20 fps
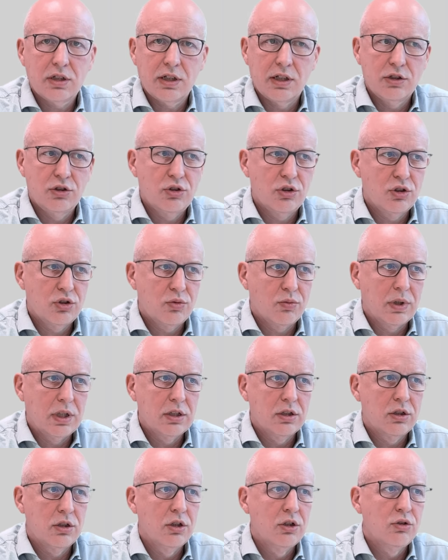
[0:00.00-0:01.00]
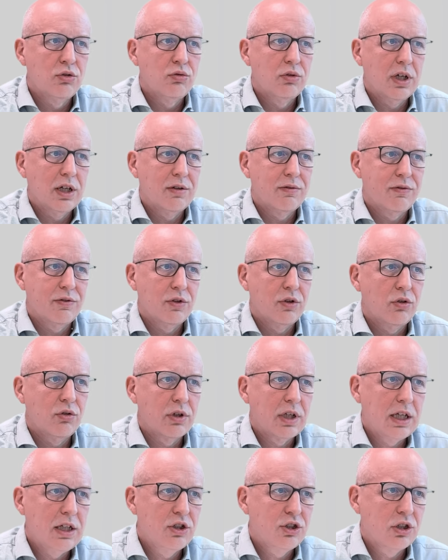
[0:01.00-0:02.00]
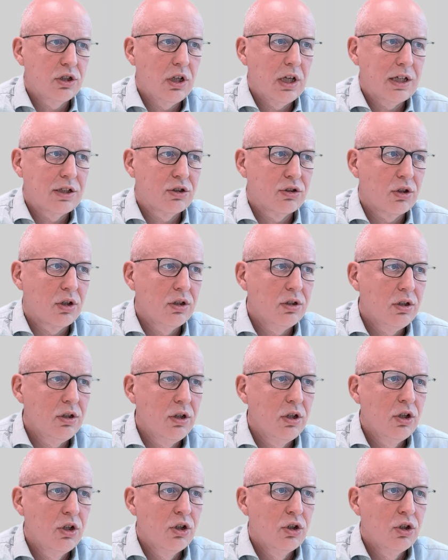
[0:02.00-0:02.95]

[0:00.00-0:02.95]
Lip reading: I just want to have the location external.